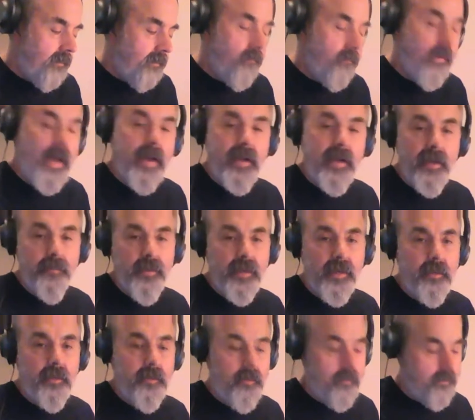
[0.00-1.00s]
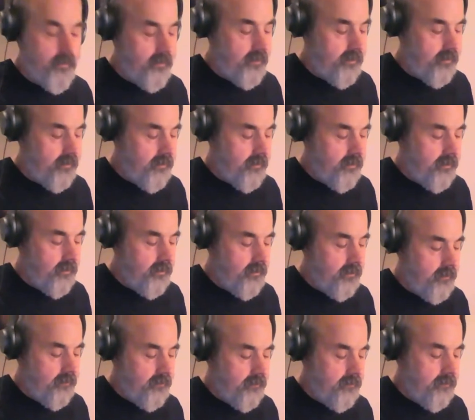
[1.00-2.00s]
back up again
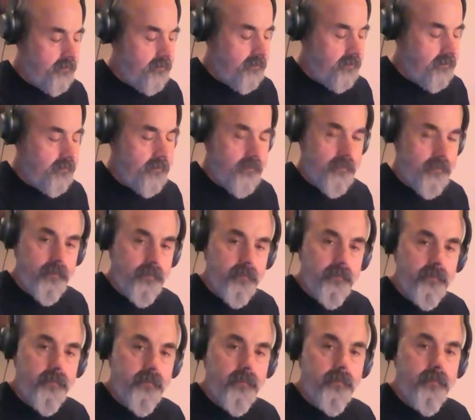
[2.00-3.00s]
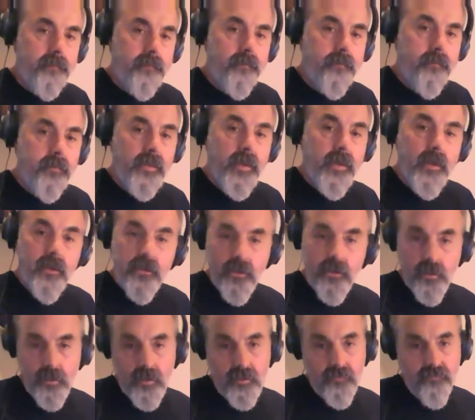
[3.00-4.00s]

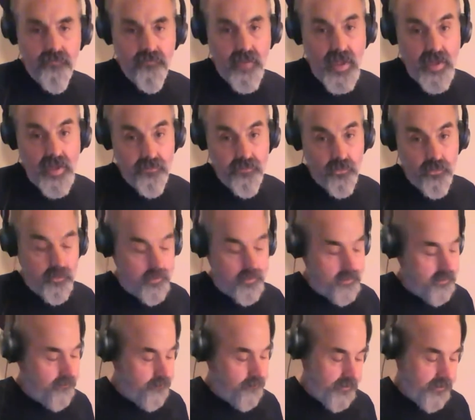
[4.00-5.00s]
to the 5 chord,